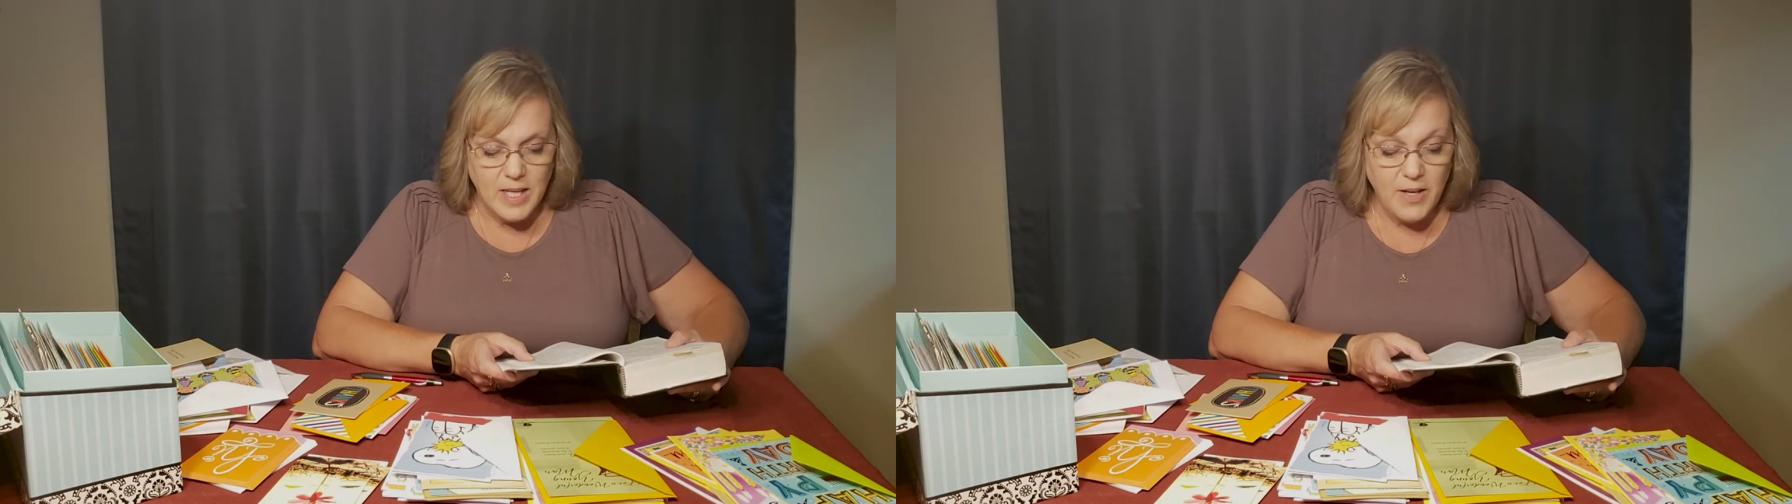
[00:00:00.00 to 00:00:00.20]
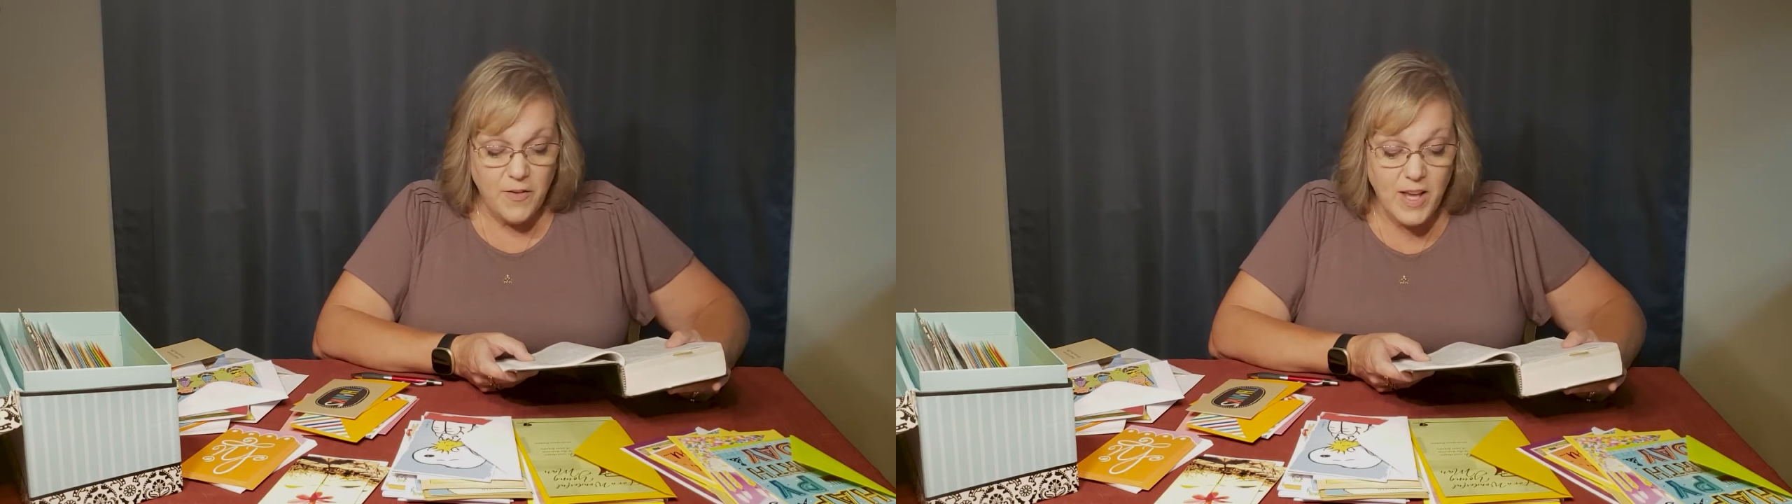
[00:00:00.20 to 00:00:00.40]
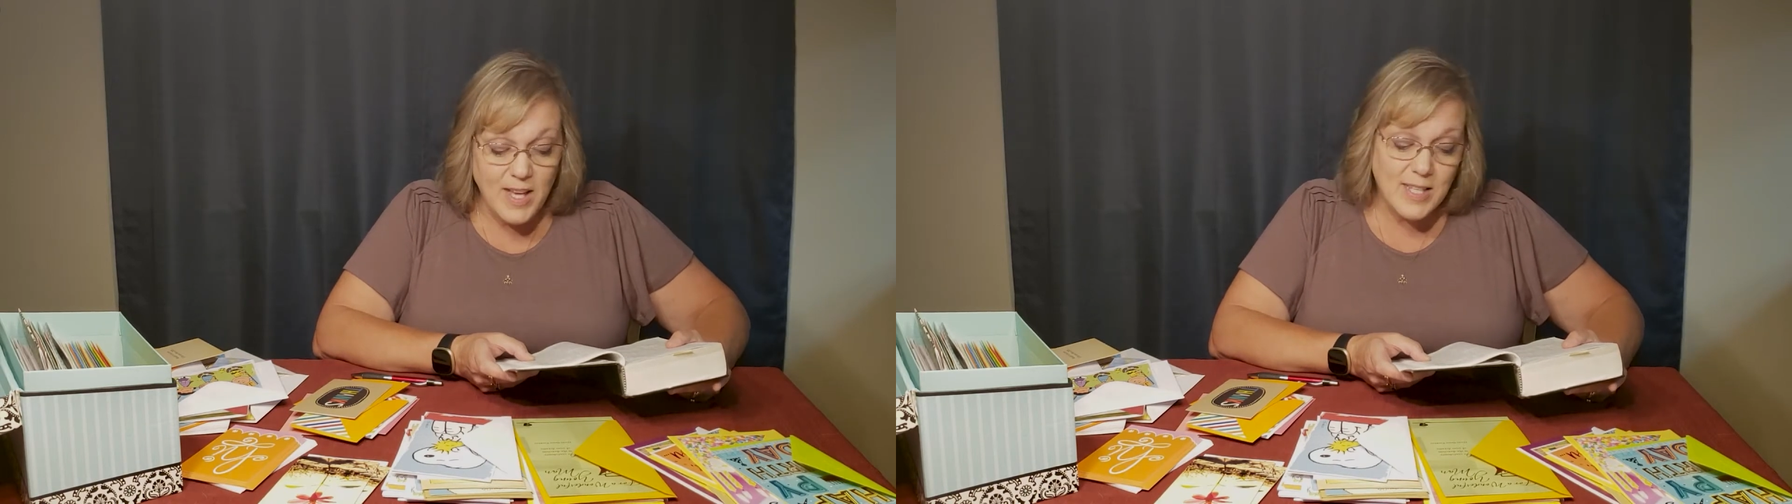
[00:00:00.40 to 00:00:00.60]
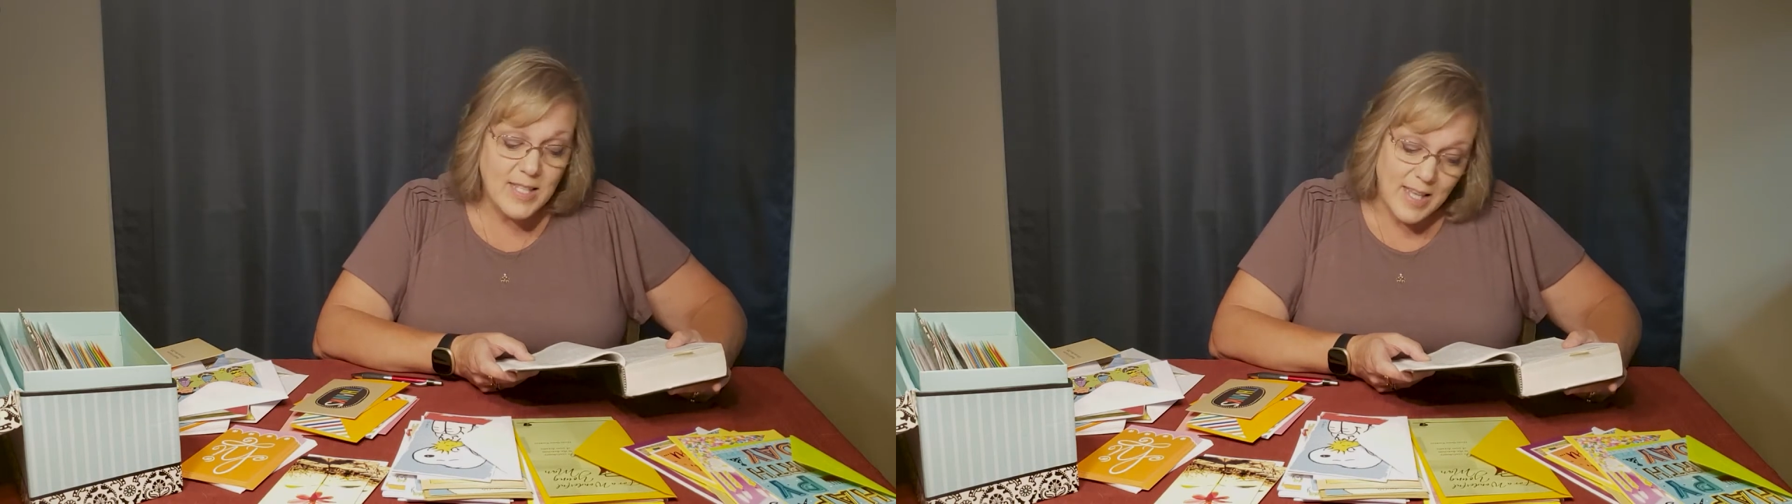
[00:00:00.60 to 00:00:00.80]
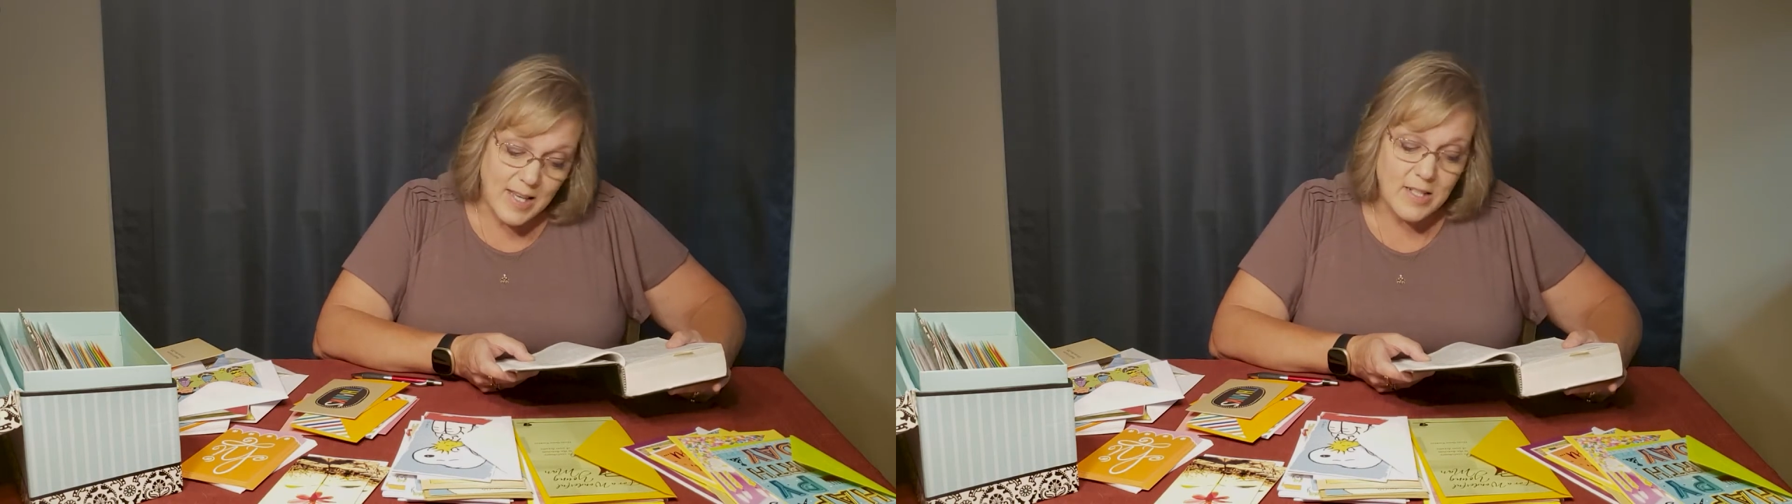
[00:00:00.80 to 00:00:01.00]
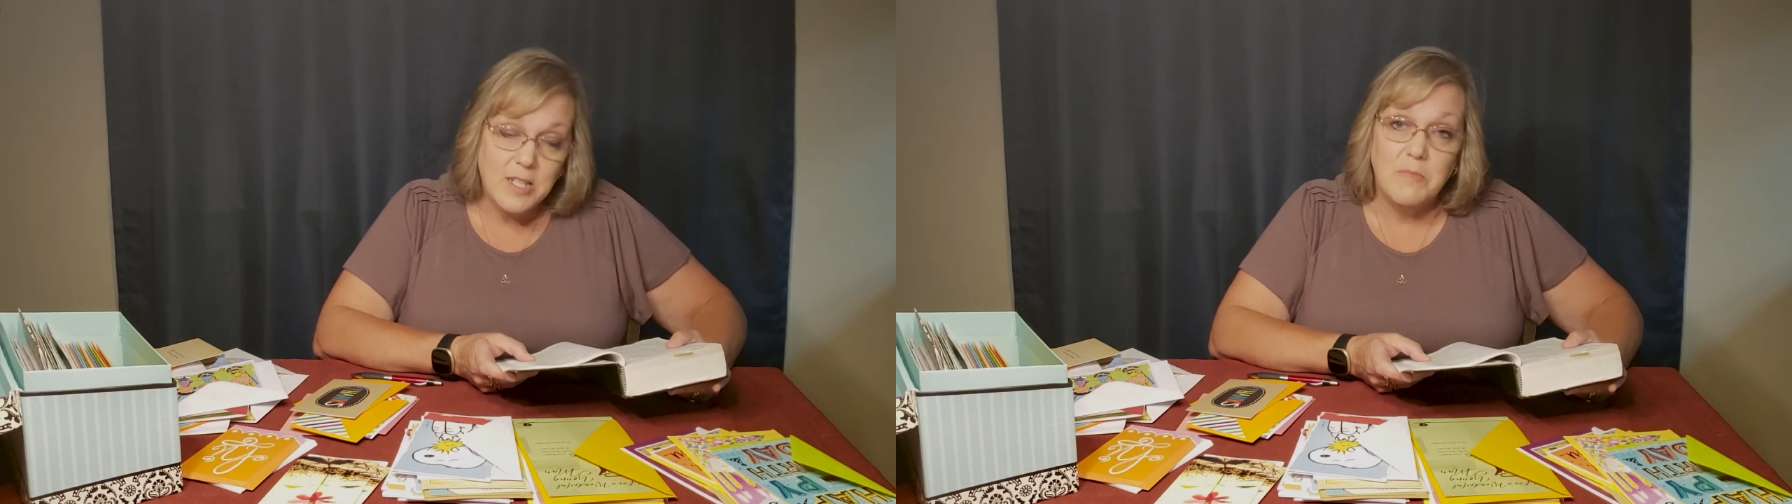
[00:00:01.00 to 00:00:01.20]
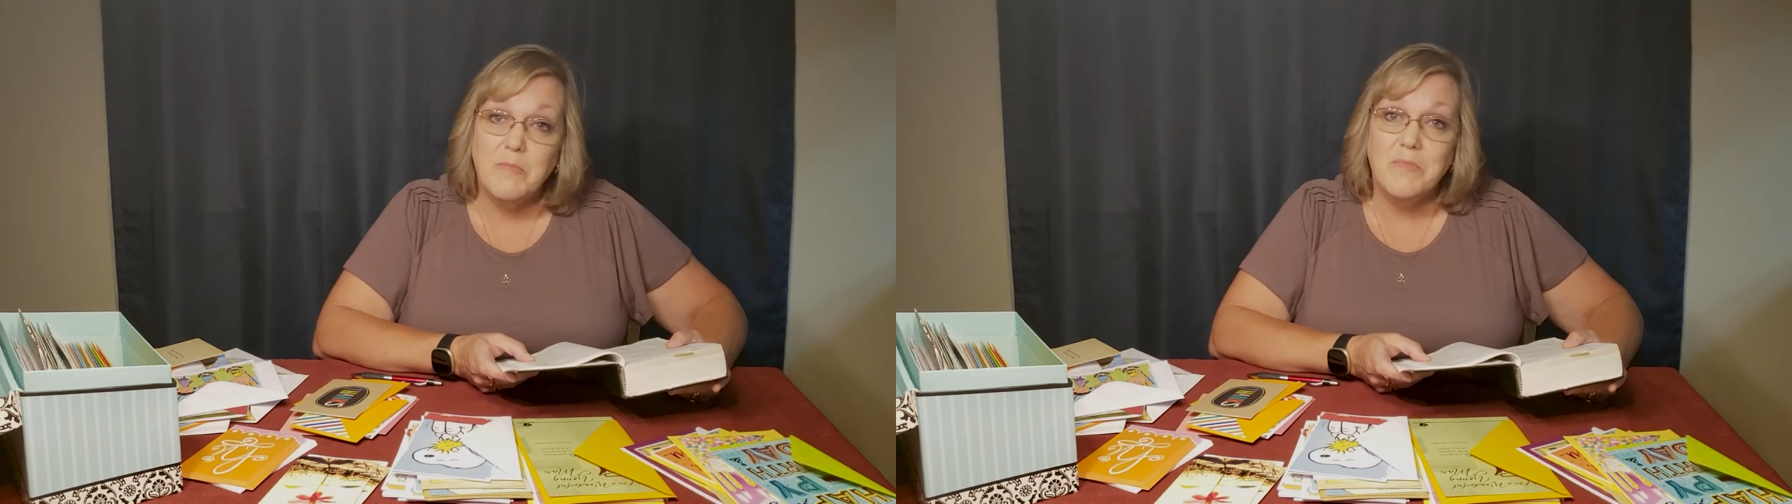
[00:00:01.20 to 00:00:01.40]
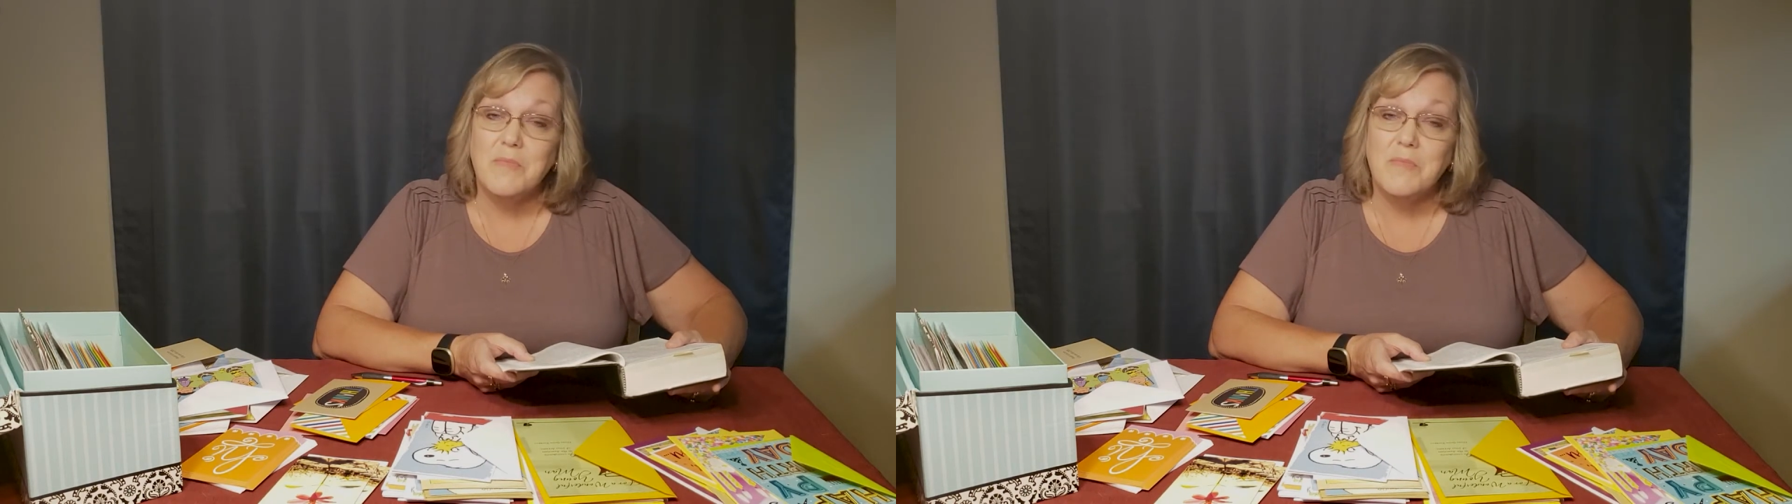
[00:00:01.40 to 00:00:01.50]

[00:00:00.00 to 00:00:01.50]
If he has sinned,